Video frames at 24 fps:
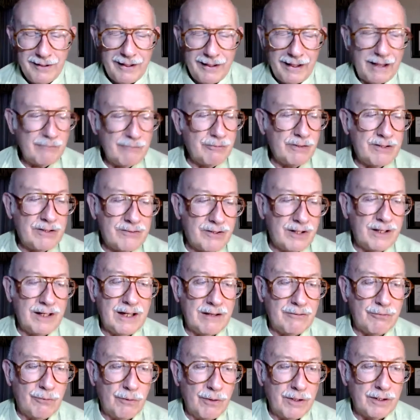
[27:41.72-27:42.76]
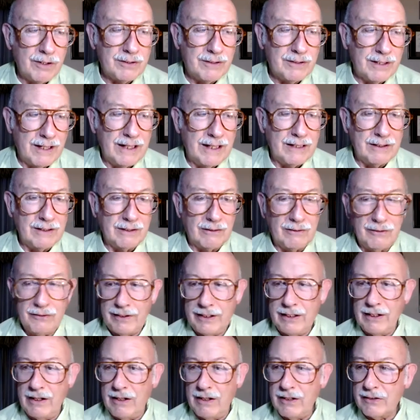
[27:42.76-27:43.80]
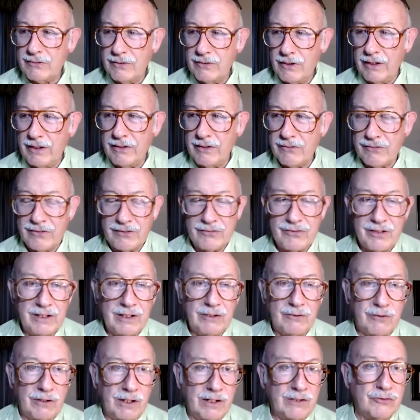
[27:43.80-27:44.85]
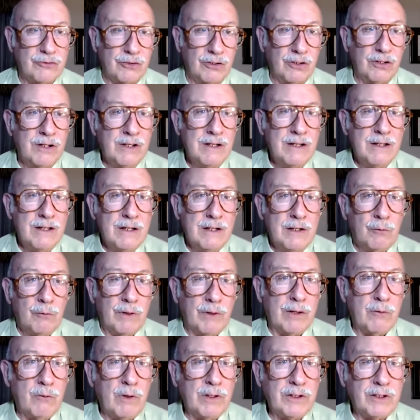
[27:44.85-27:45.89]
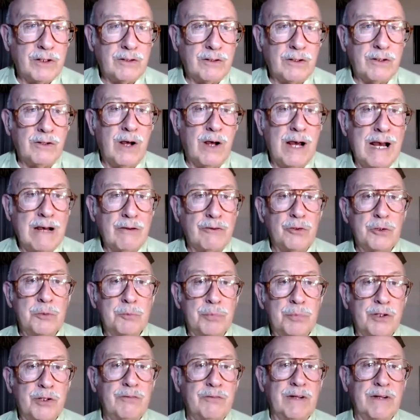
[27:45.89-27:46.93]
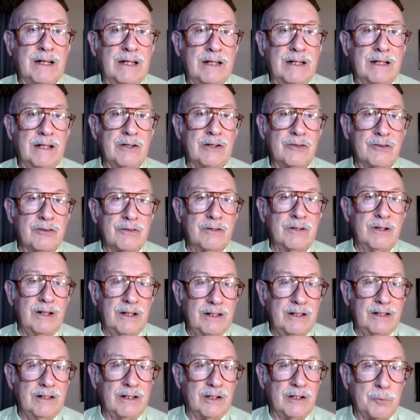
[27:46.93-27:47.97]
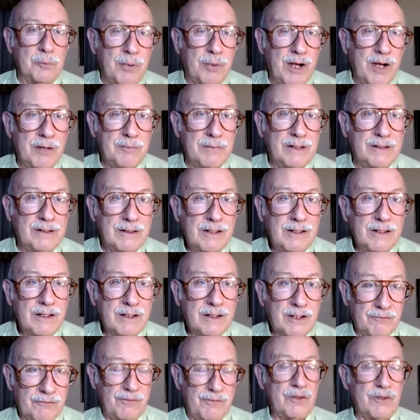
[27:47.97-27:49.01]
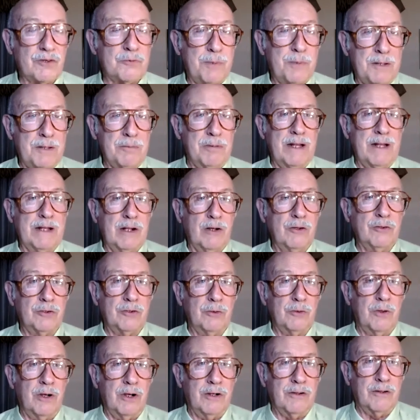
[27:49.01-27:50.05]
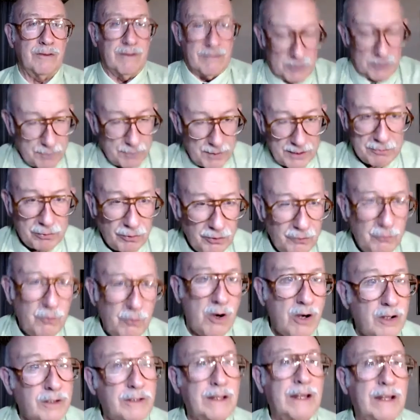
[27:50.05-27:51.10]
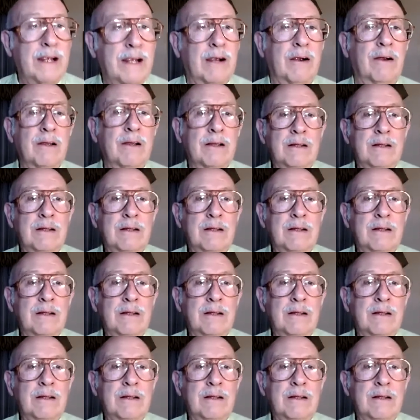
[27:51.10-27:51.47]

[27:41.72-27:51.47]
every city I've worked at, including Oxnard as the city treasurer, when I wanted to know how to improve the condition in the department, the first people I go to are the people who work there.